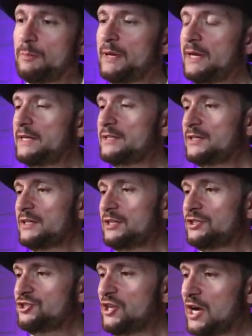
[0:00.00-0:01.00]
a piece.
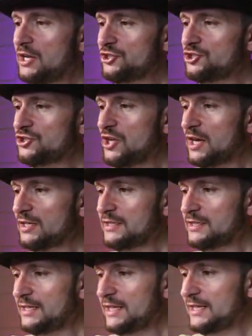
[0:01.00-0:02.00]
John
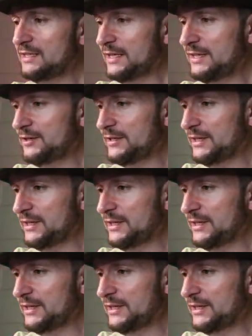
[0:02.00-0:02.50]
Stockton, league leader.